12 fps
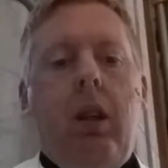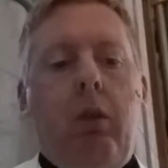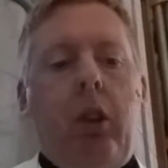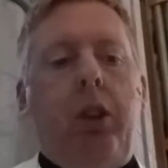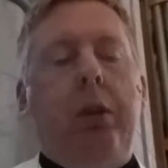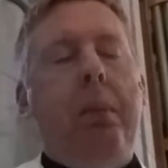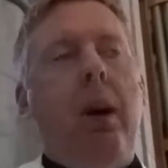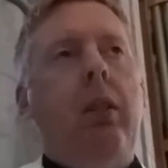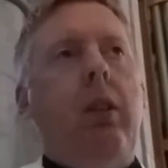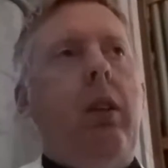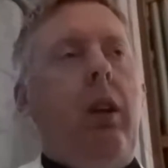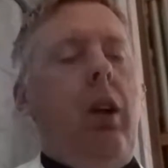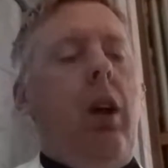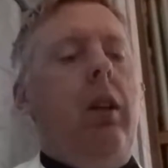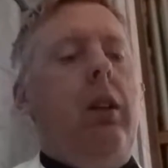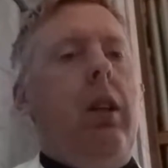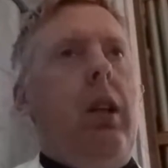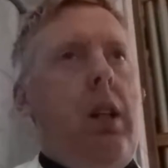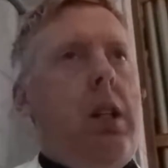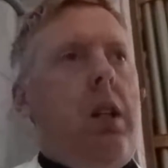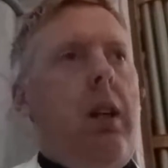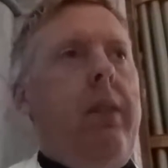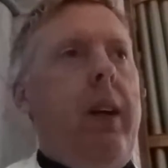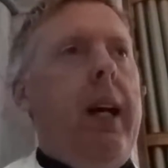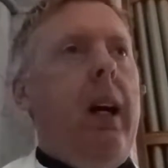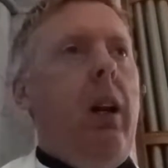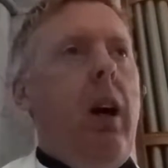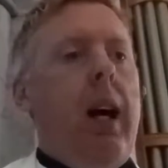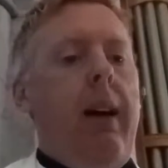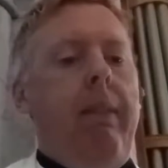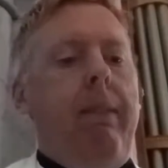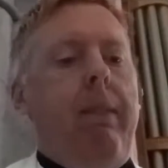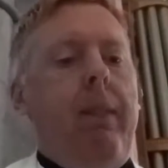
in response to God's initiative in our life.